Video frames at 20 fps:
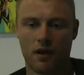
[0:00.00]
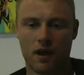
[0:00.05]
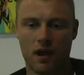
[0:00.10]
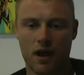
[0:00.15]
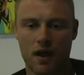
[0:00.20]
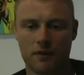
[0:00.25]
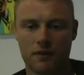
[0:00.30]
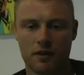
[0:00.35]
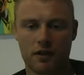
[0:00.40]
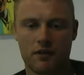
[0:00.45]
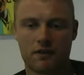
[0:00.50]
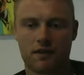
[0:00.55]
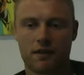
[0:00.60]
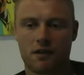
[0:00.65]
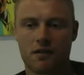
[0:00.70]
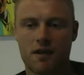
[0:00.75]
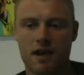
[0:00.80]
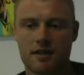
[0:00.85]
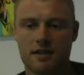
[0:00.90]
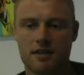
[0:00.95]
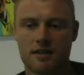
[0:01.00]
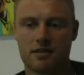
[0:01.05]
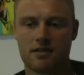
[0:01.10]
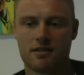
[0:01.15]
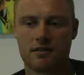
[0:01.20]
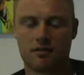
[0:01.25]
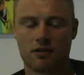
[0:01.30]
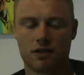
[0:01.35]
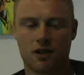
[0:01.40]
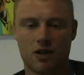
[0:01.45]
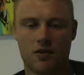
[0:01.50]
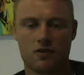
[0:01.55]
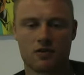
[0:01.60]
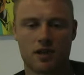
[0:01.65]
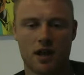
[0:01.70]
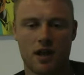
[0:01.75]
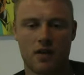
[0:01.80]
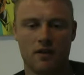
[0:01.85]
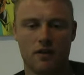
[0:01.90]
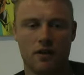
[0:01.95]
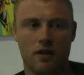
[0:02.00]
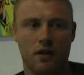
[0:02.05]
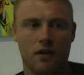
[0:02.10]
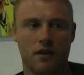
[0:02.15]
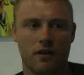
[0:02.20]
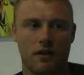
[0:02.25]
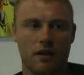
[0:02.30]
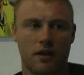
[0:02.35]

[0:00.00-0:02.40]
Did it for the lads and the girls down there.